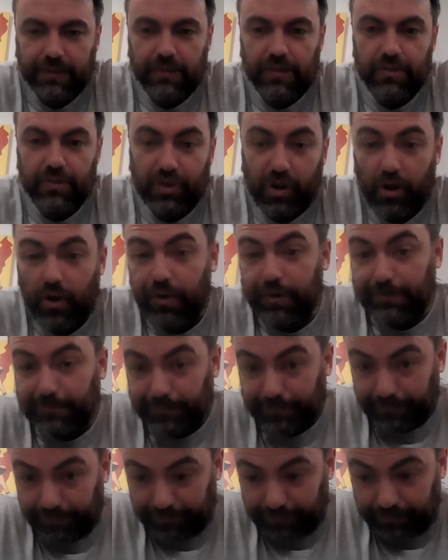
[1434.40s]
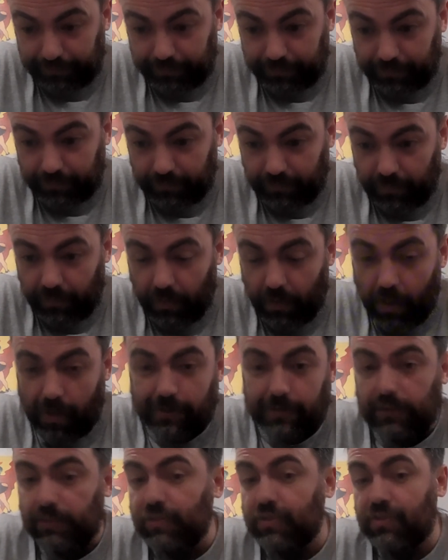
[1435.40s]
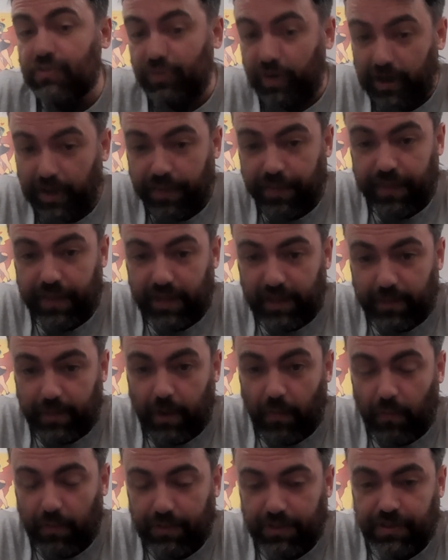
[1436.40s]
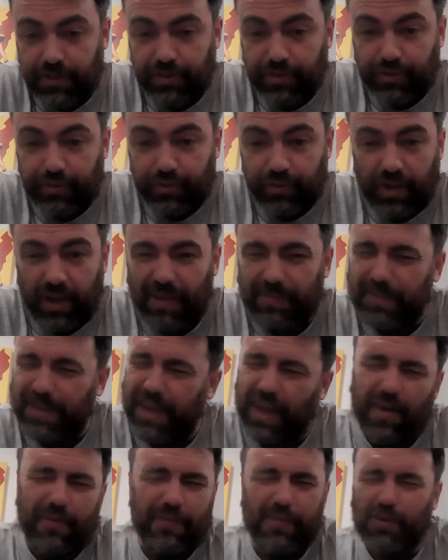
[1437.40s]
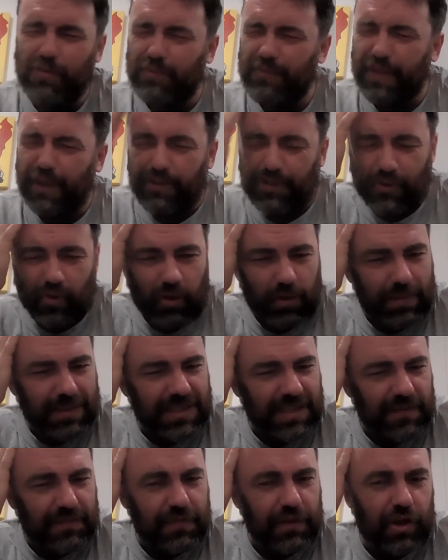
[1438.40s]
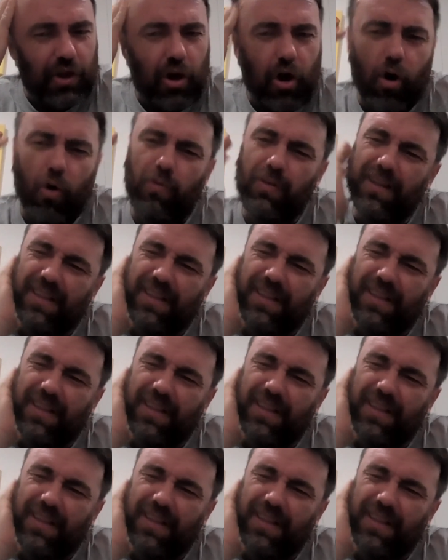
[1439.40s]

So I was trying to think about what to do, and I think I was calling myself the cult